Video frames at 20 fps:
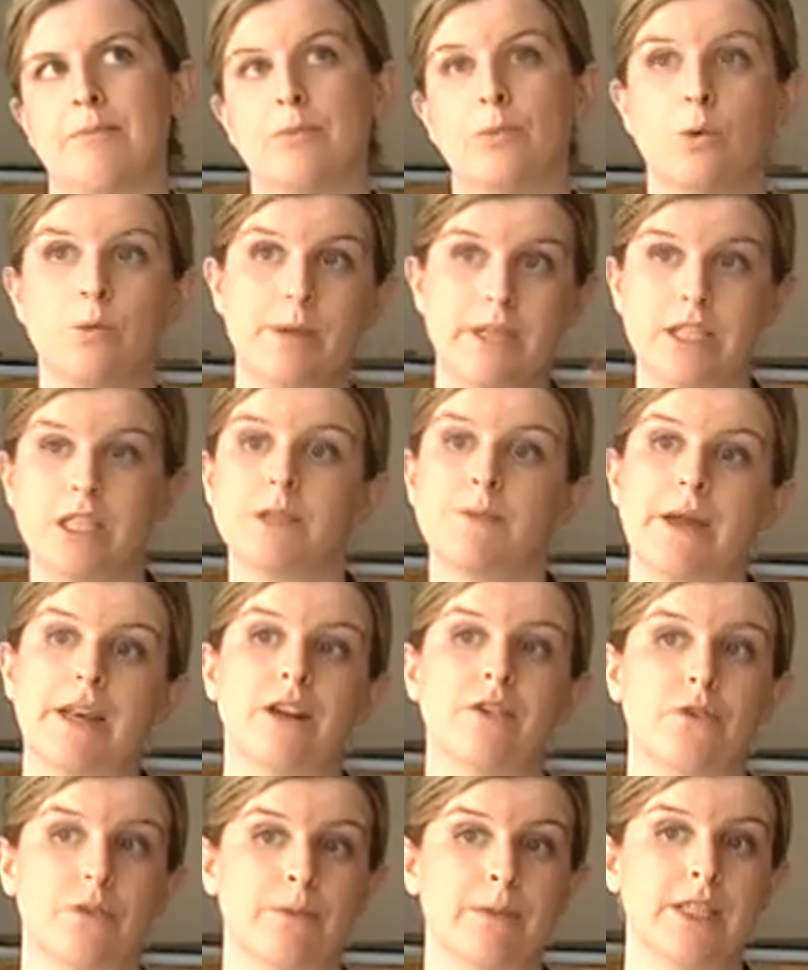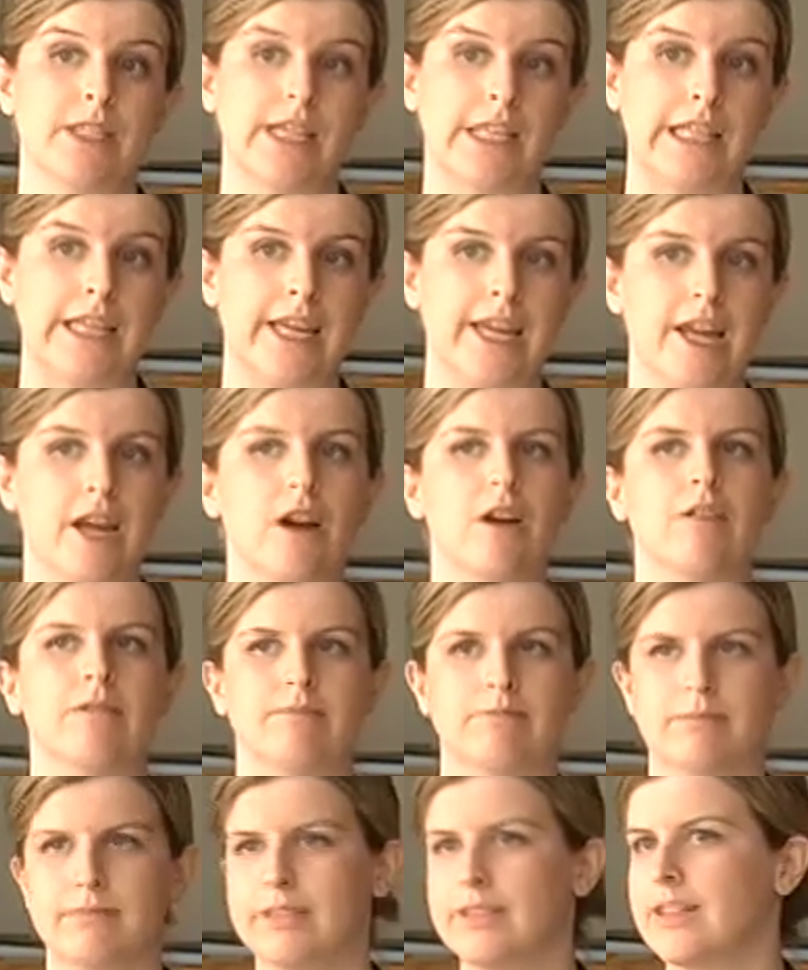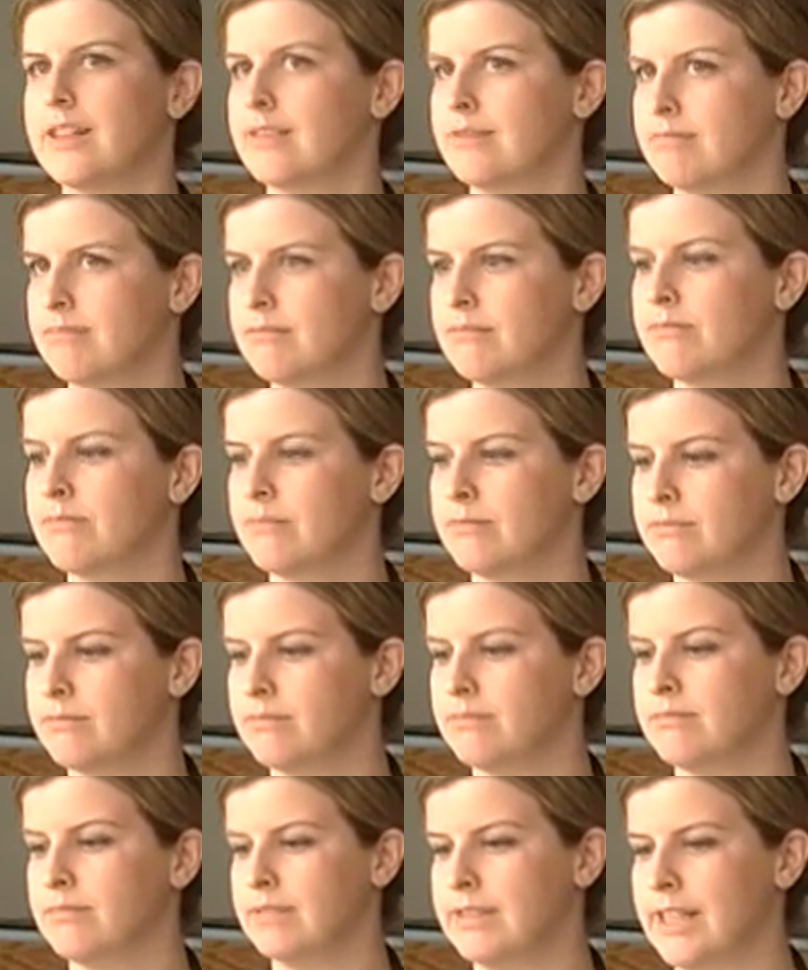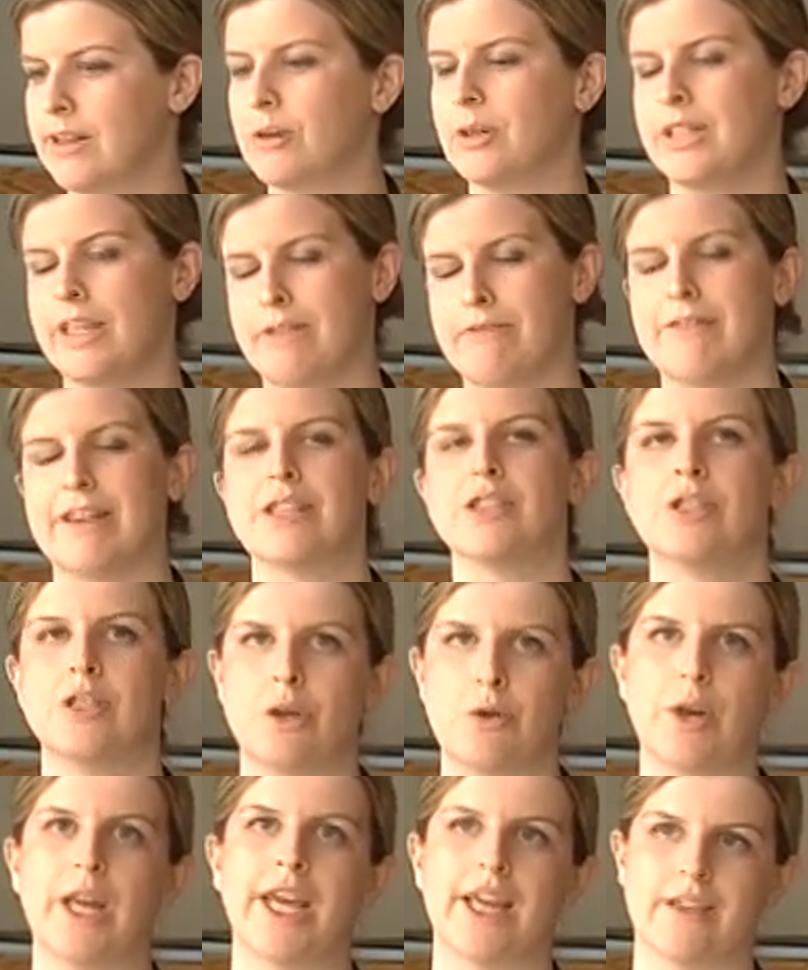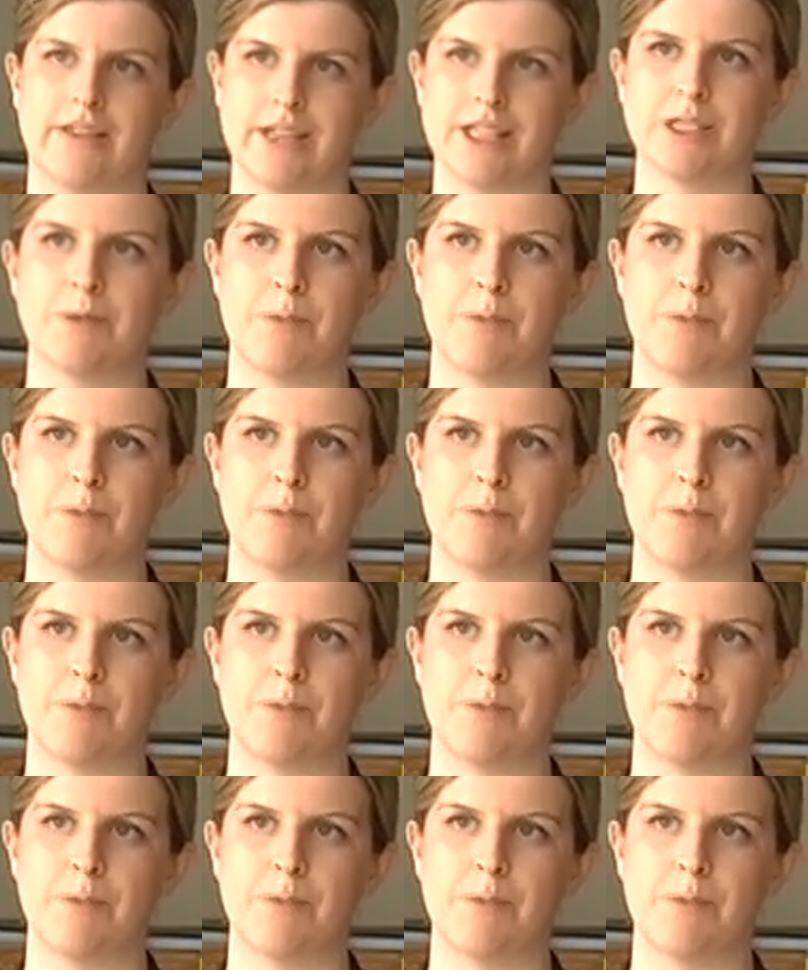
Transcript: will be suspended from the ceiling here, literally festooning the